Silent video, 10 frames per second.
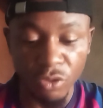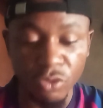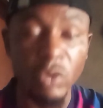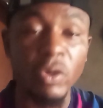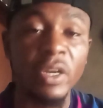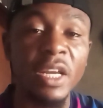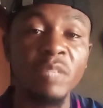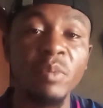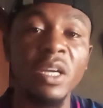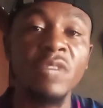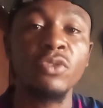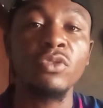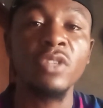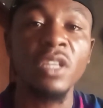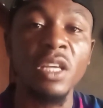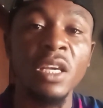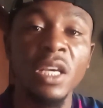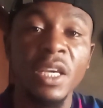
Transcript: So our last match for today